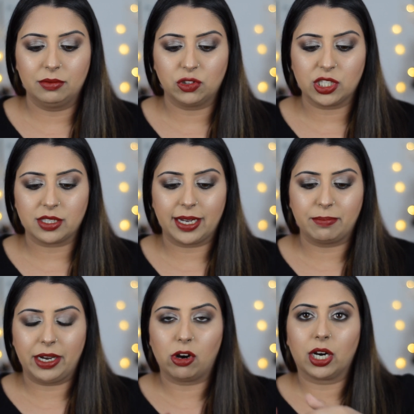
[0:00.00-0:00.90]
just like
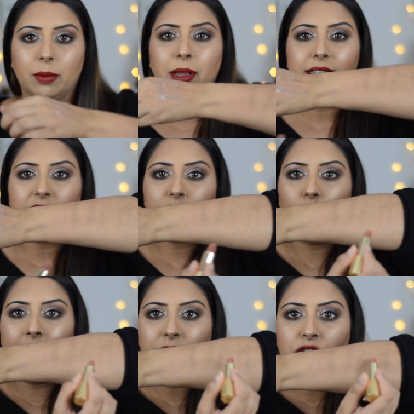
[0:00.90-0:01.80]
my arm as a
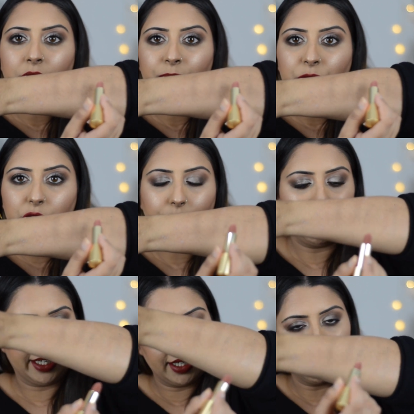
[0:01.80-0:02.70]
swatch. So
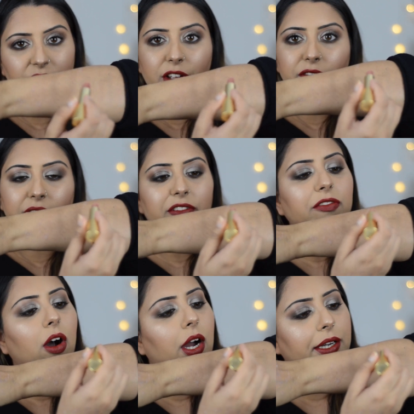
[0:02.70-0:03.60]
here is Velvet
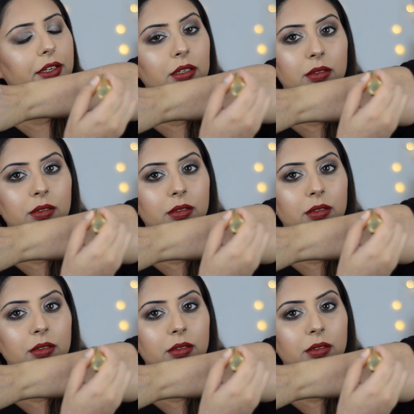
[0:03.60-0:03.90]
Fawn.